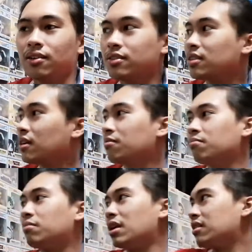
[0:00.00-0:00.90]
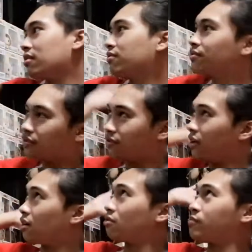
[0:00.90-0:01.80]
some plenty of
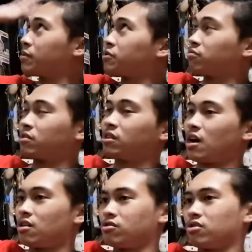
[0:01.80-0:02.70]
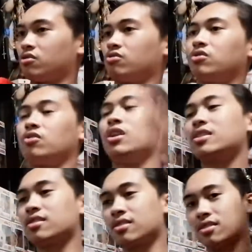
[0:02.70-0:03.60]
Funko Pops of the Naruto. So
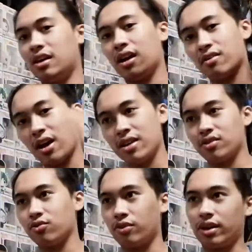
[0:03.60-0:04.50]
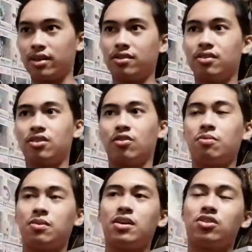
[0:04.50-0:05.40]
let's get right into it. So
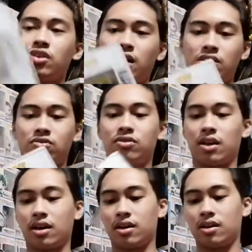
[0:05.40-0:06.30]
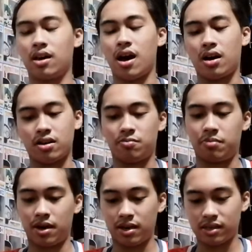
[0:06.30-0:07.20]
I'm gonna try to take out the
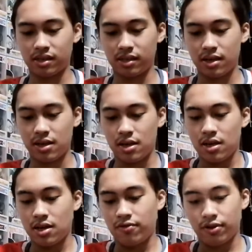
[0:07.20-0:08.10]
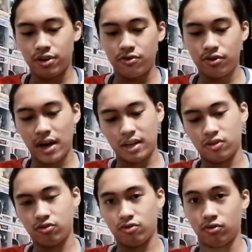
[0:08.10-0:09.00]
box for you
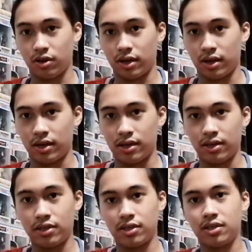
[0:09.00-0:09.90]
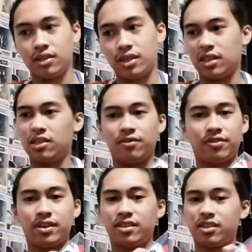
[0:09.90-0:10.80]
guys to see the
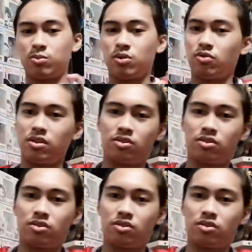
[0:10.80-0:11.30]
differences between the